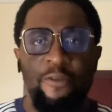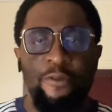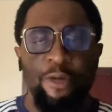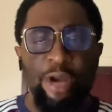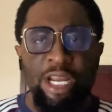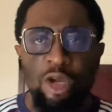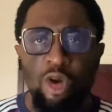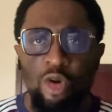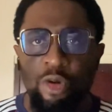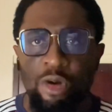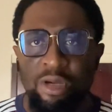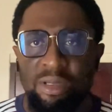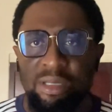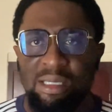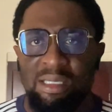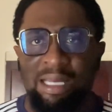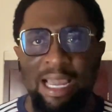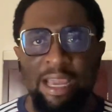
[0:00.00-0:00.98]

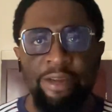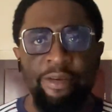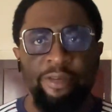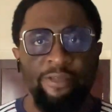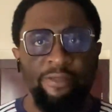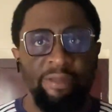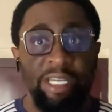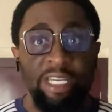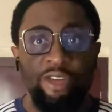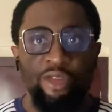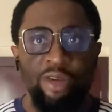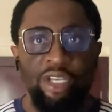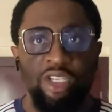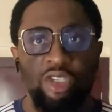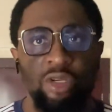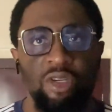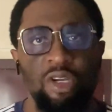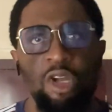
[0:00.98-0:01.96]
rigorous kind of
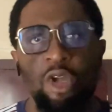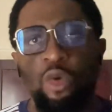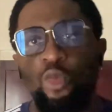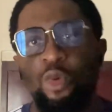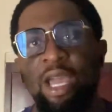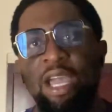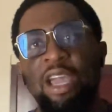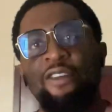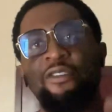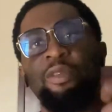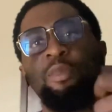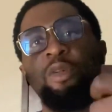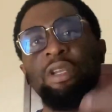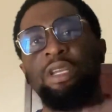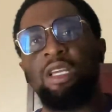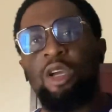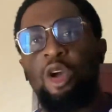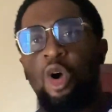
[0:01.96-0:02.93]
literature where
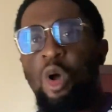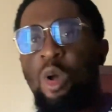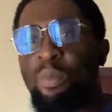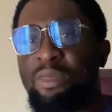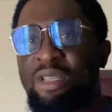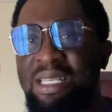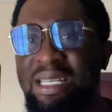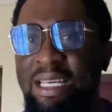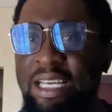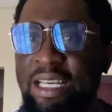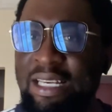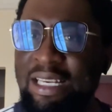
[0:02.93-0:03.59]
everybody comes in